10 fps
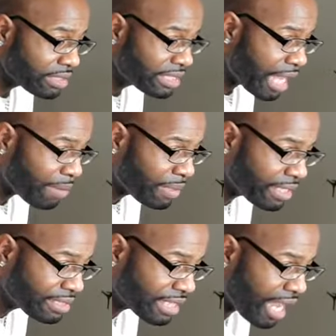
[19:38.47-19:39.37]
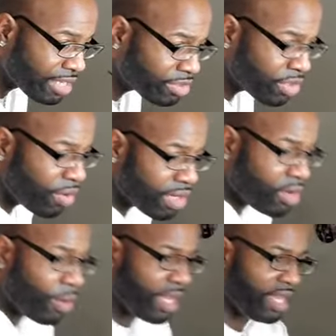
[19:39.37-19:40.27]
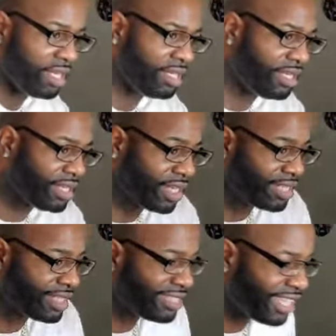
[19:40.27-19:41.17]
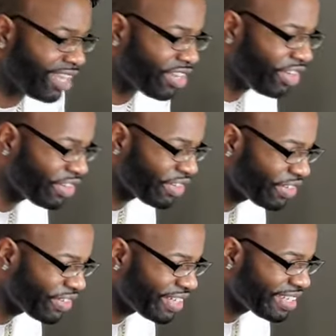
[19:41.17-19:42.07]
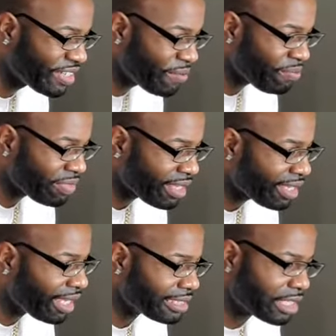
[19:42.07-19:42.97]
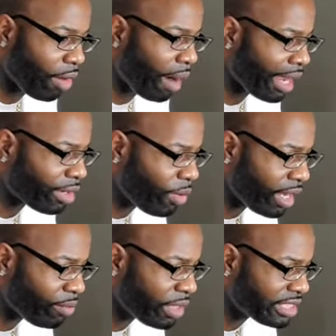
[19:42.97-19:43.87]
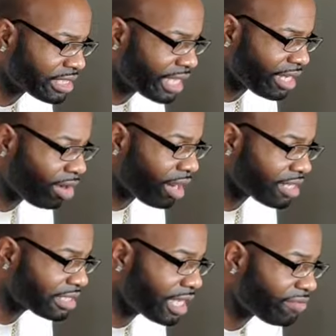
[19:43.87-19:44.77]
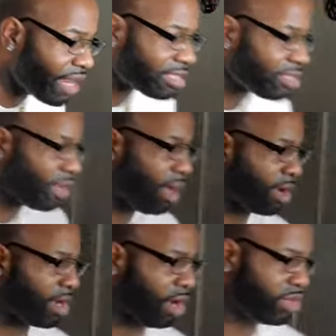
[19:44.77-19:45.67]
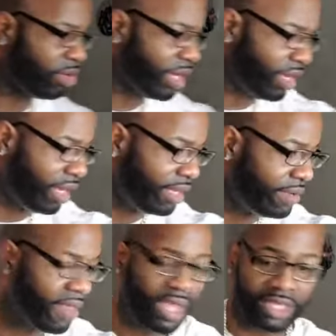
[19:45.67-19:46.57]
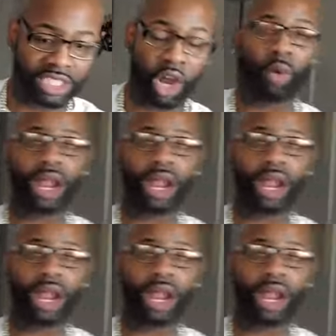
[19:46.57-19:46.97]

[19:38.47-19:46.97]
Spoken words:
What's up, Lisa? How you doing, Queen? Good to see you. It's all right, Queen. We just getting on ourselves not too long ago. You good? So what